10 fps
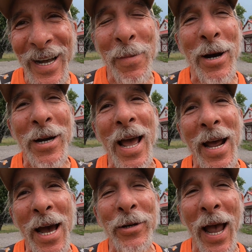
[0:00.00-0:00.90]
about
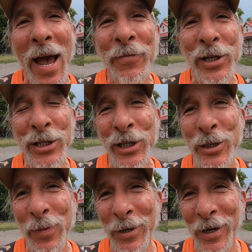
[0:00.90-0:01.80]
how to have this
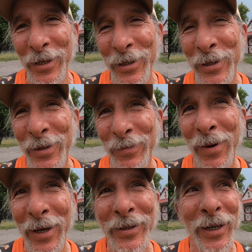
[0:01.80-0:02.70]
experience.
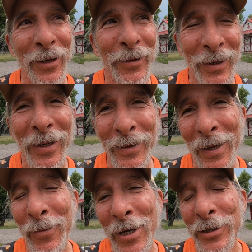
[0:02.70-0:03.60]
But,
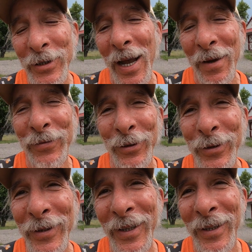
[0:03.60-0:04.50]
I was, after,